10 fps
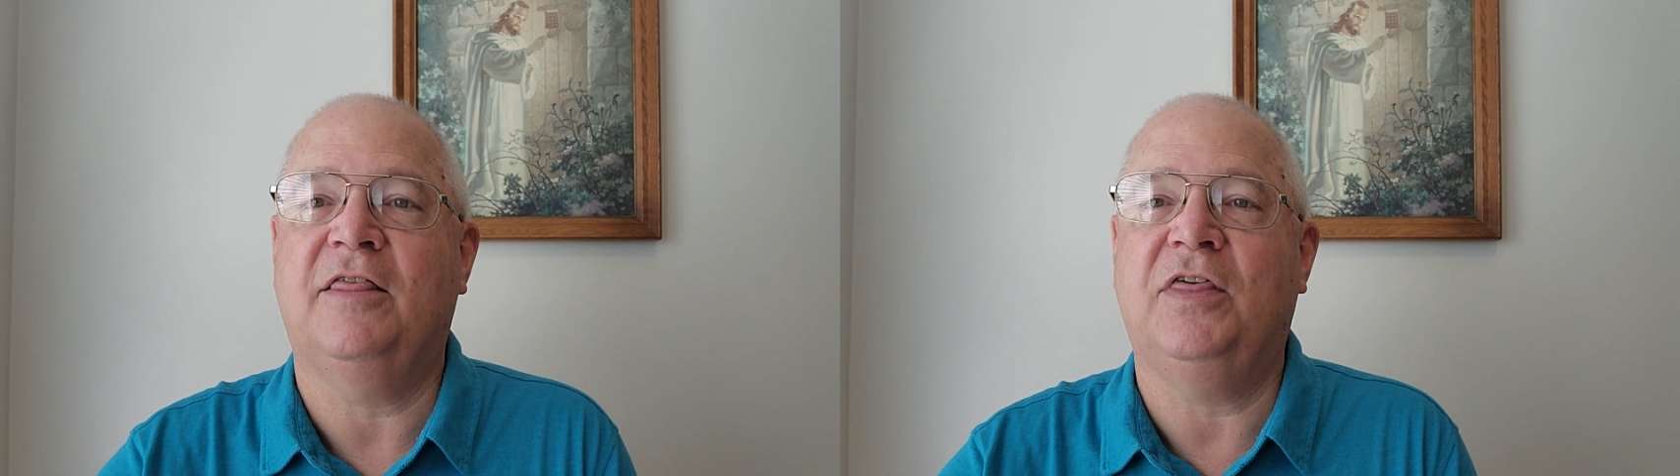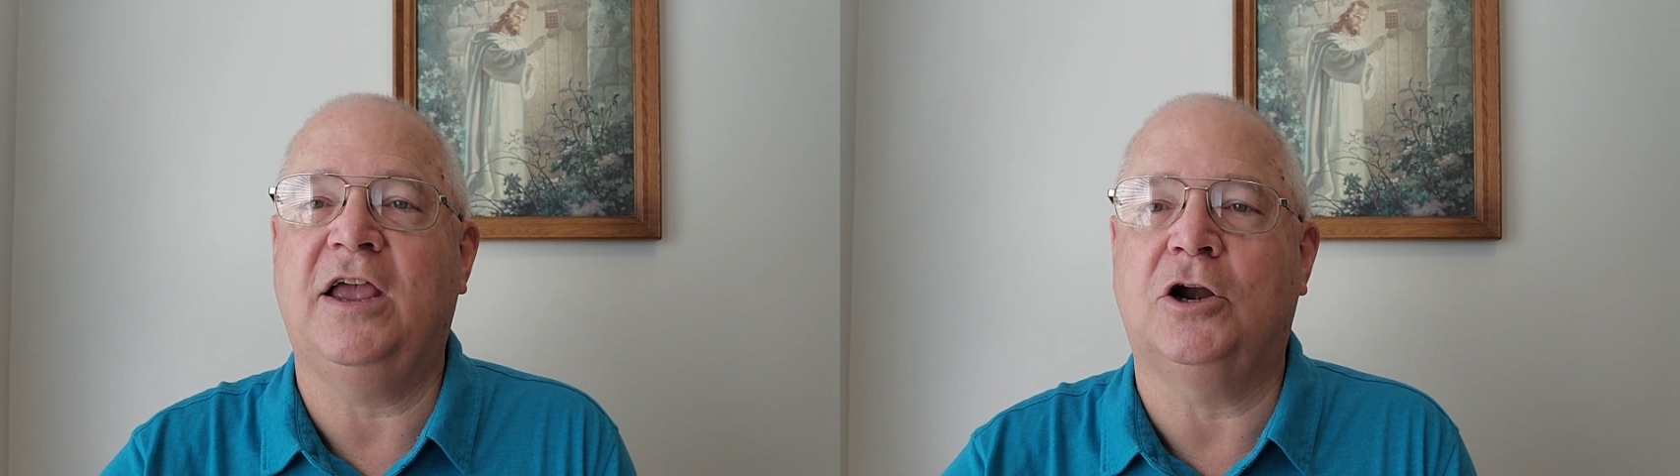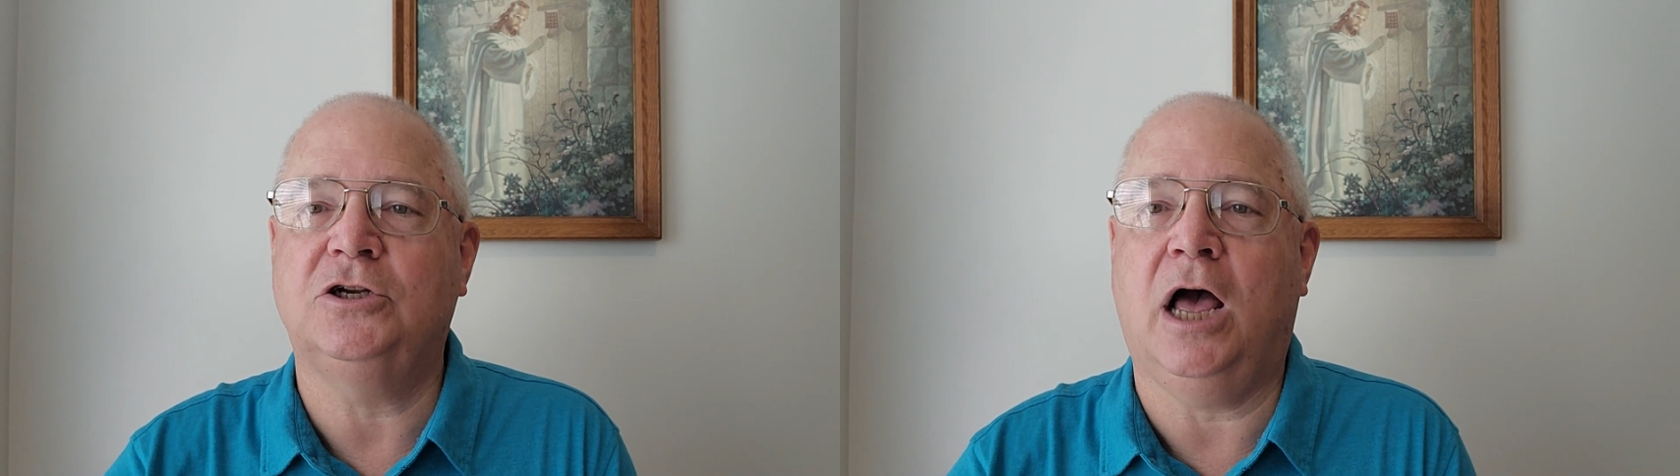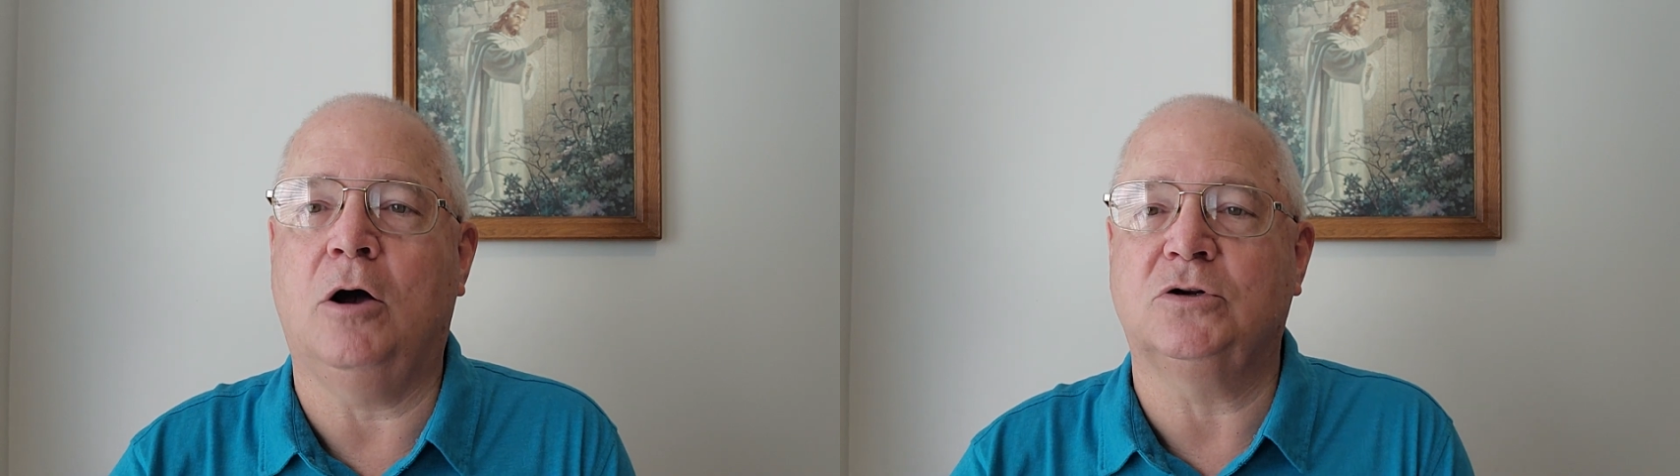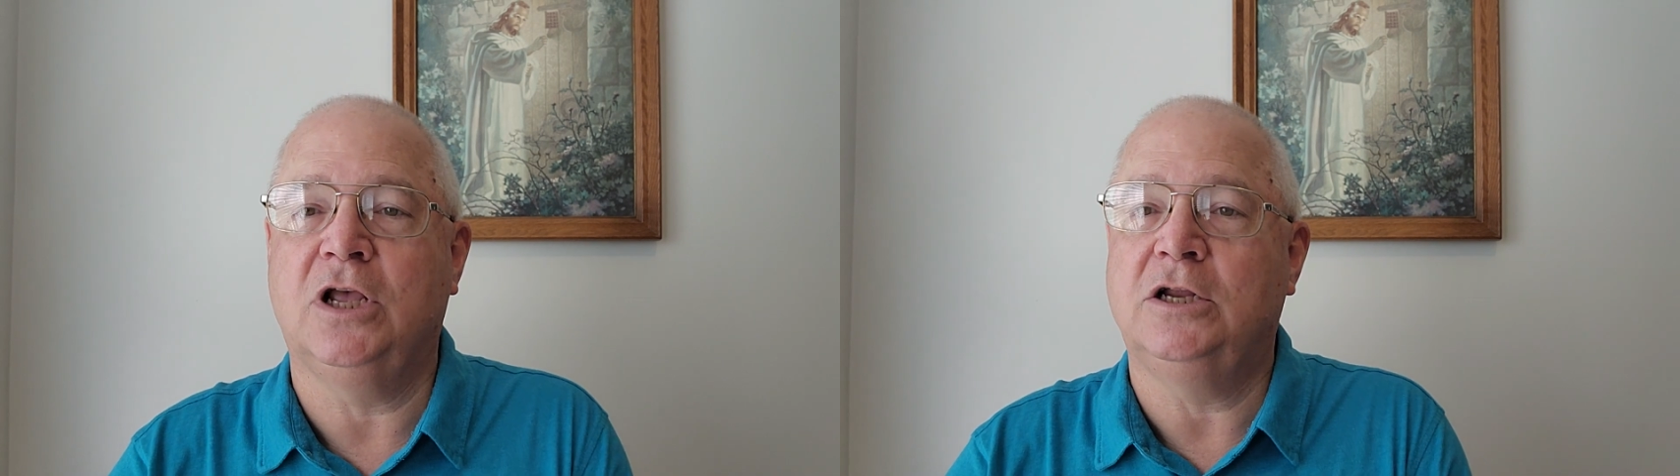They are
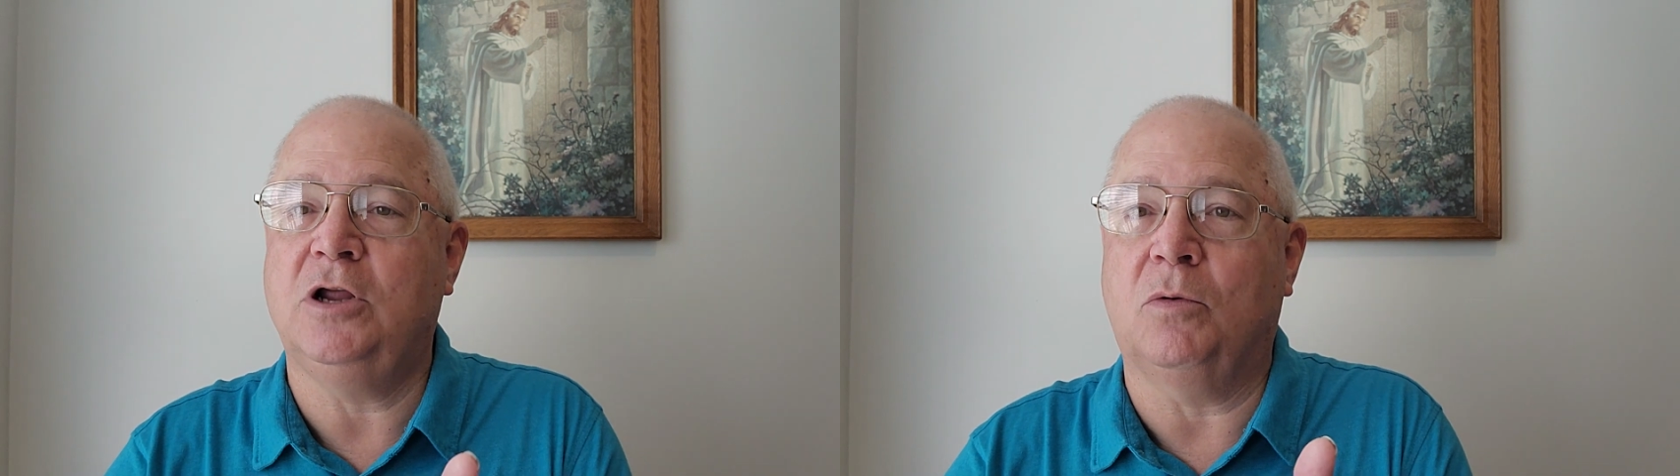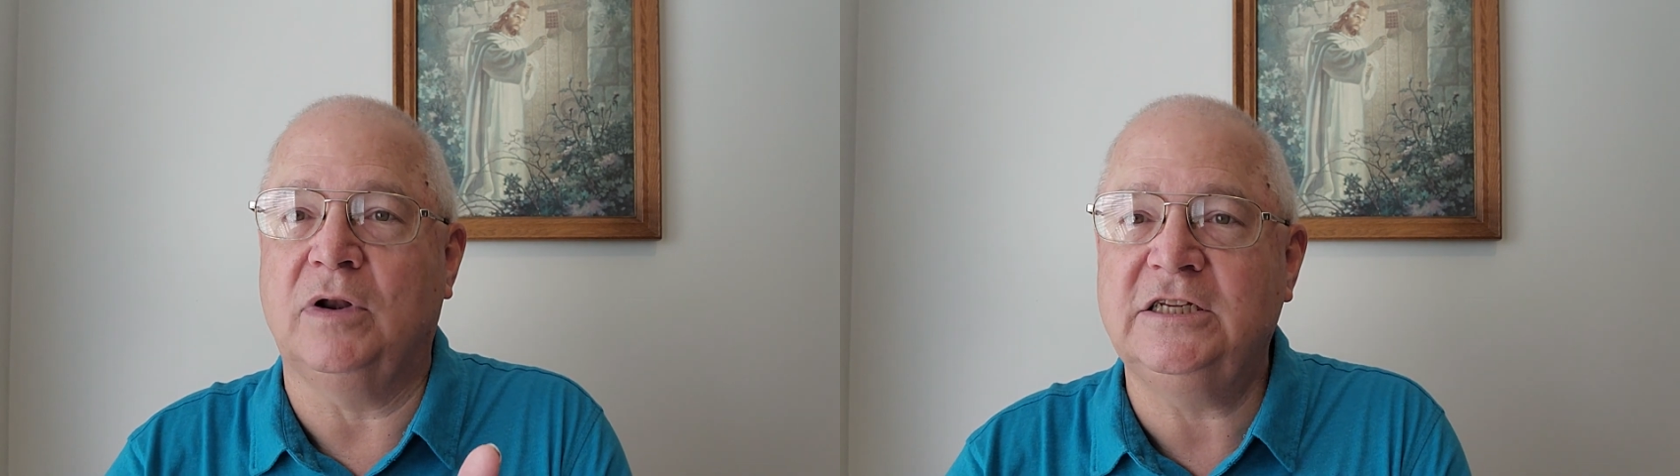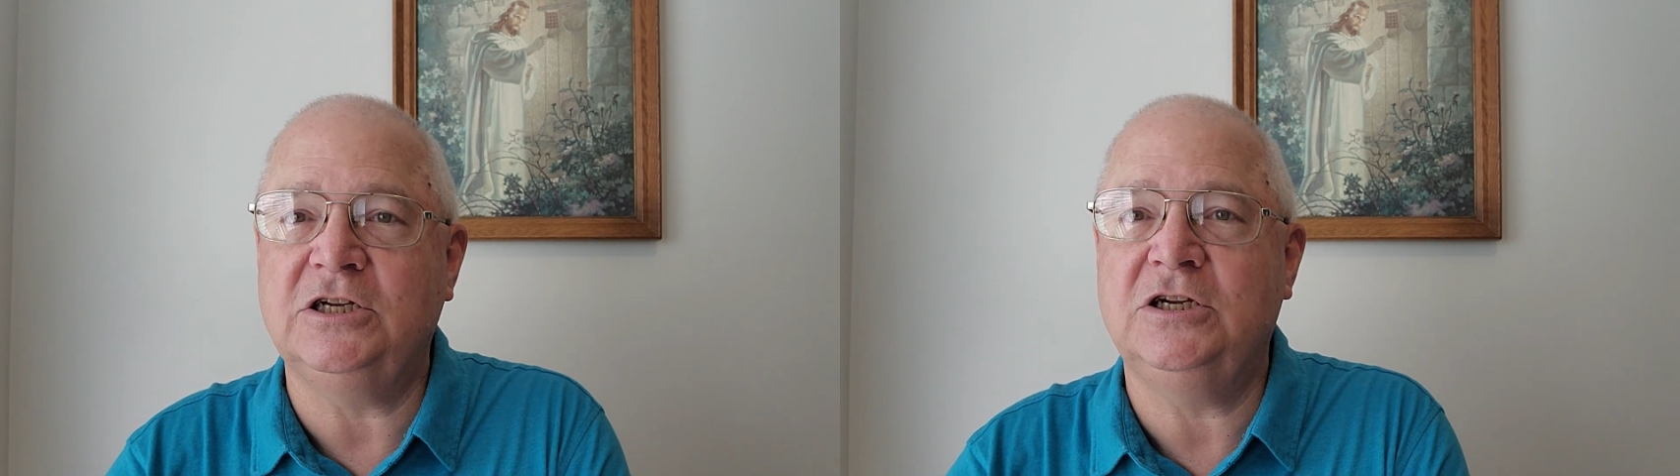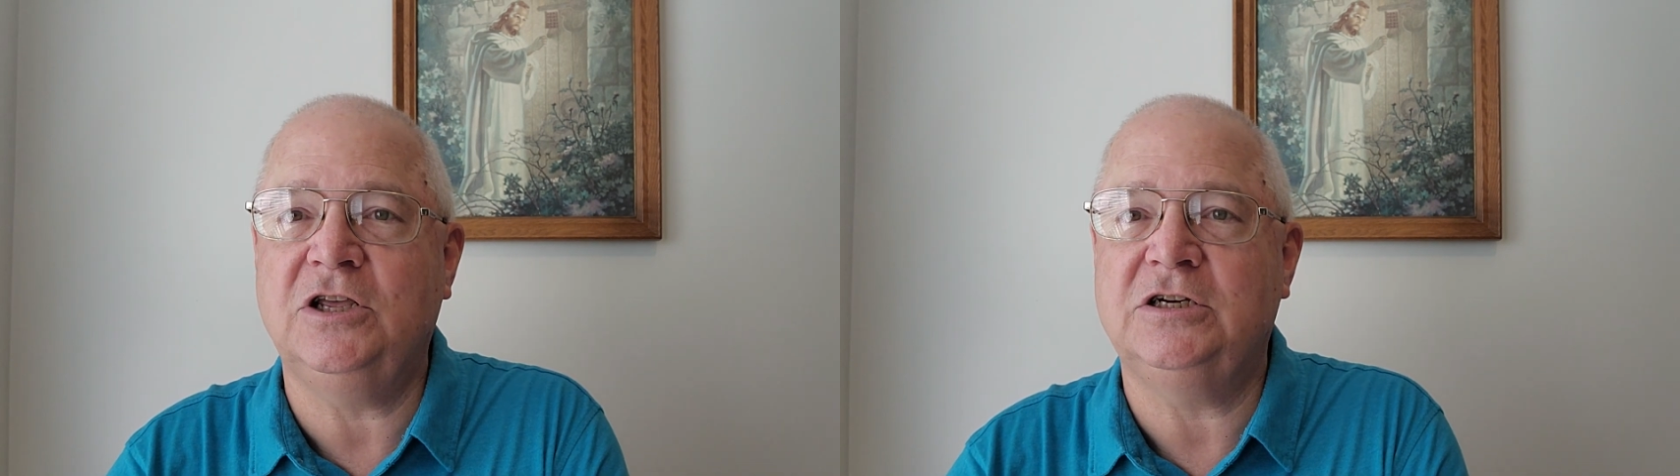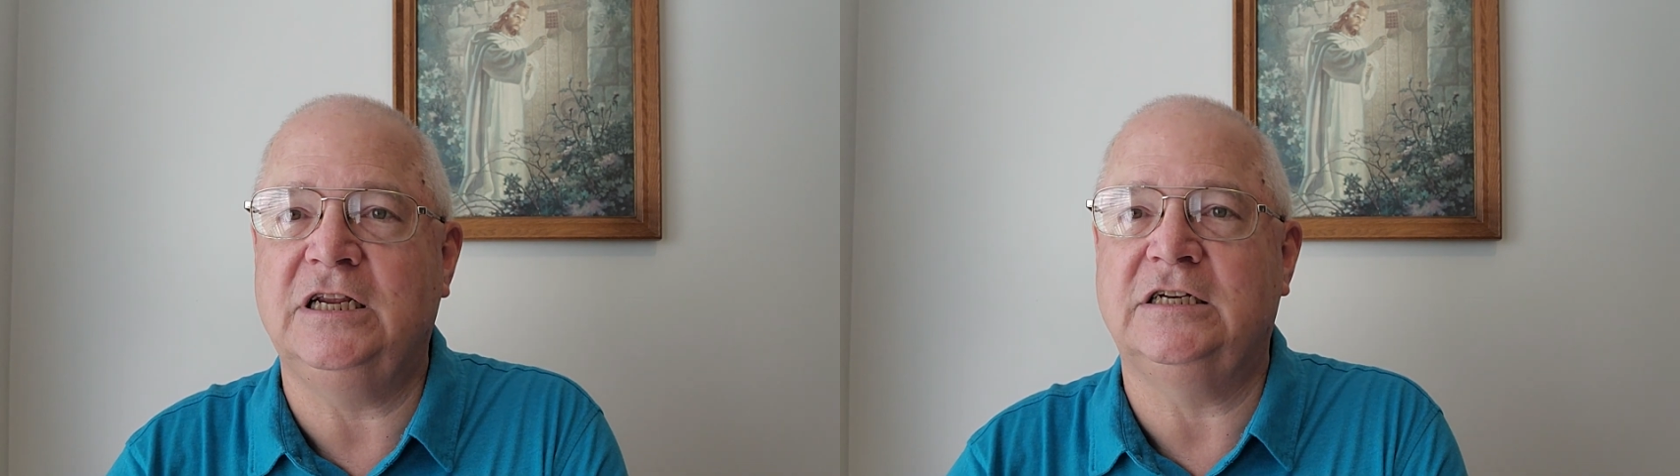dogs. Don't listen to
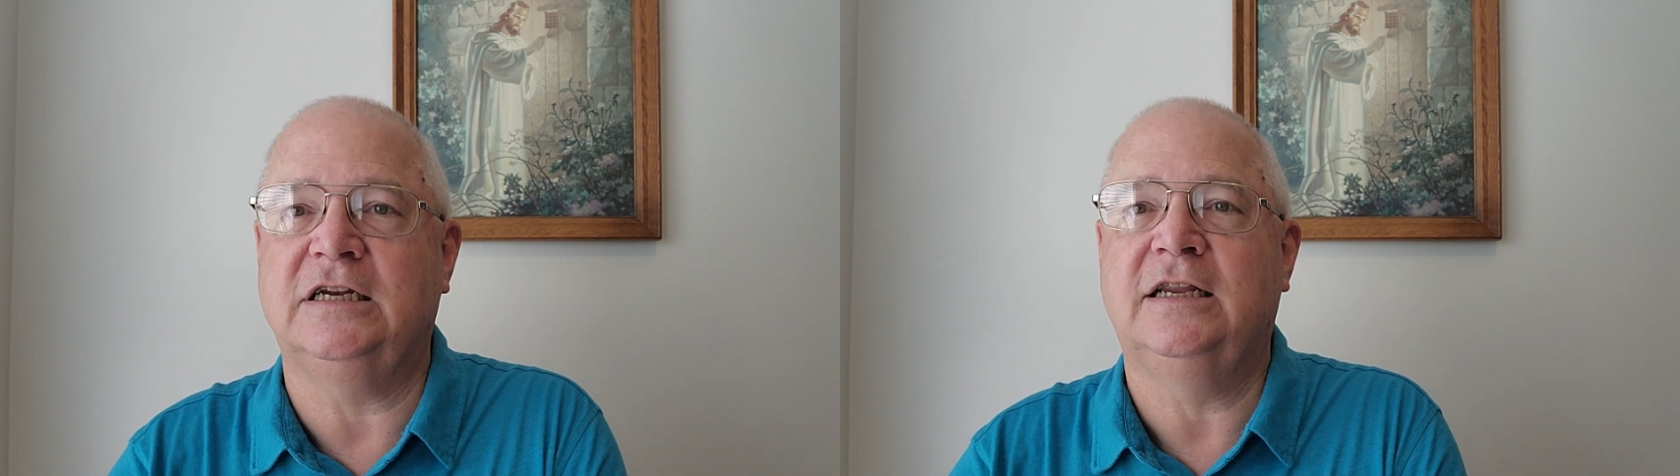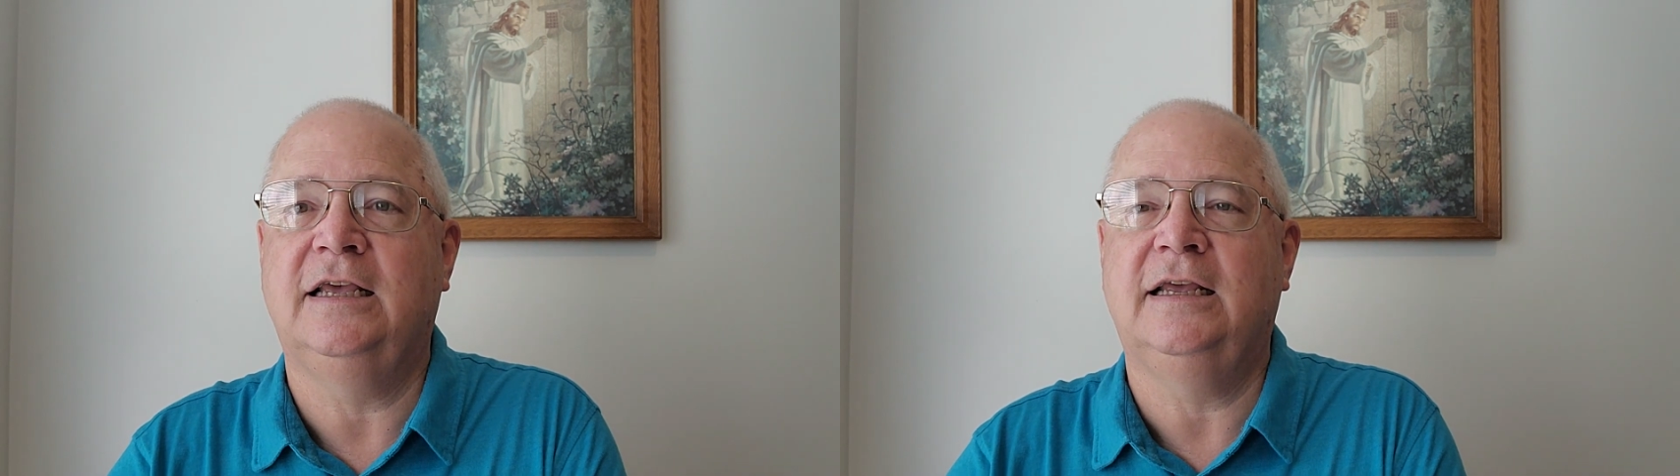their teaching